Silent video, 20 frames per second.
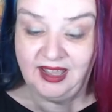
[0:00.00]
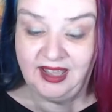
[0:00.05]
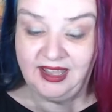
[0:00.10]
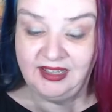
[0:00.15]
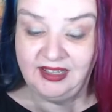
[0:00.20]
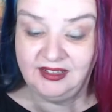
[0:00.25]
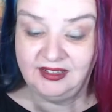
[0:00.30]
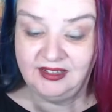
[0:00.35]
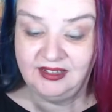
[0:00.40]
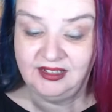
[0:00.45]

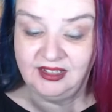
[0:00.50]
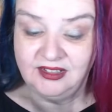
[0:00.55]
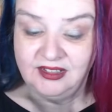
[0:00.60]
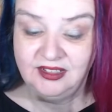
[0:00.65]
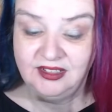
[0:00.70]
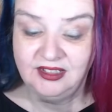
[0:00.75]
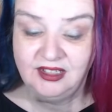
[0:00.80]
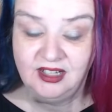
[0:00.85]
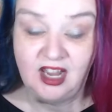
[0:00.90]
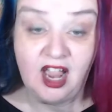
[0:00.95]
it
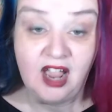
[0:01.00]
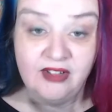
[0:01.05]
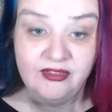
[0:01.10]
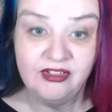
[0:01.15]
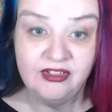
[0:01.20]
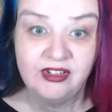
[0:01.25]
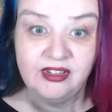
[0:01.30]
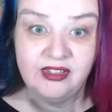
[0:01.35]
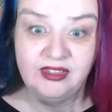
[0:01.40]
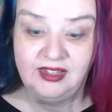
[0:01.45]
doesn't
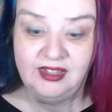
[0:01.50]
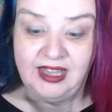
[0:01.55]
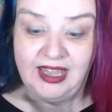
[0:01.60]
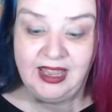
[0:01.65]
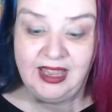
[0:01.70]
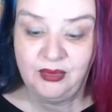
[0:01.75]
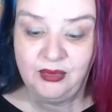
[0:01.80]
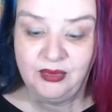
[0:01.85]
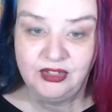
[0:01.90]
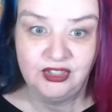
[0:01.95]
cover the
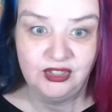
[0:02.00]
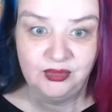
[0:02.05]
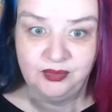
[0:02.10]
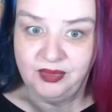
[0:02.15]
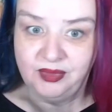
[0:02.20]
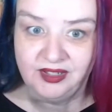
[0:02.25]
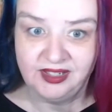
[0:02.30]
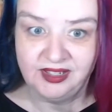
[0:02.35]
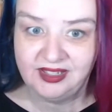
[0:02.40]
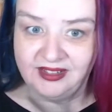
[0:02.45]
hours you
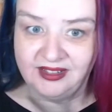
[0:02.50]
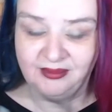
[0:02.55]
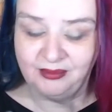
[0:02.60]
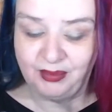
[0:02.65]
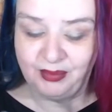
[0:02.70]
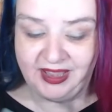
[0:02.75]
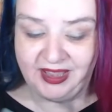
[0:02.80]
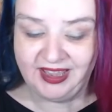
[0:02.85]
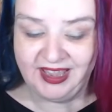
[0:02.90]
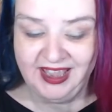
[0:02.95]
put in
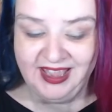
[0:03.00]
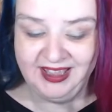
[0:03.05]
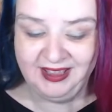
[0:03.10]
by